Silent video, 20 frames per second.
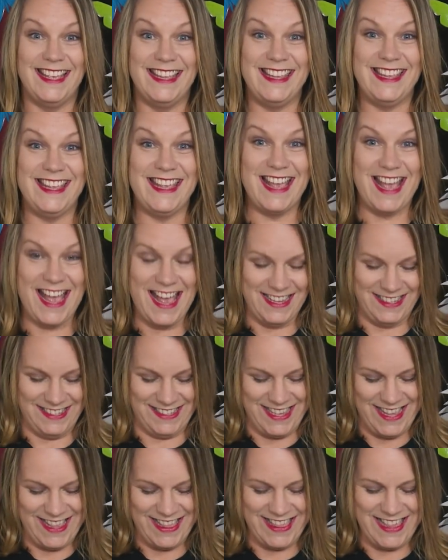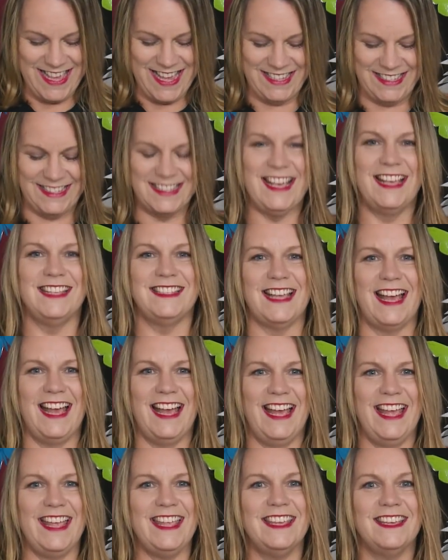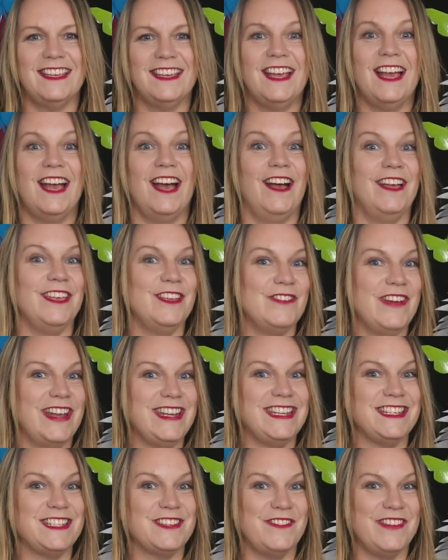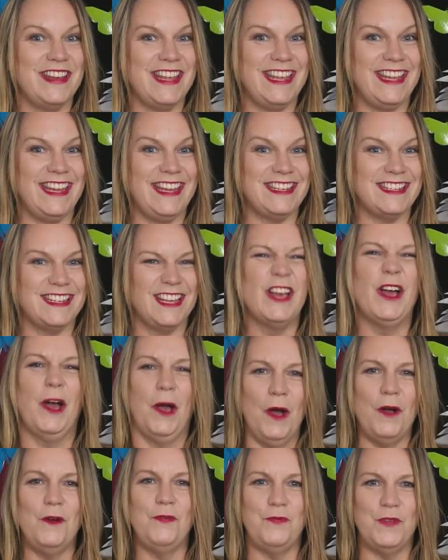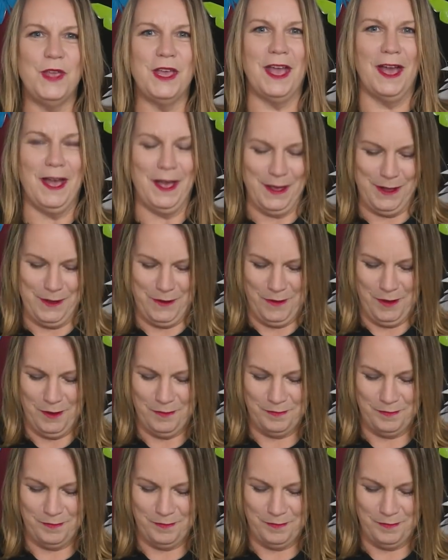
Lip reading: Yes, this says A. Are you ready to read? Off you go.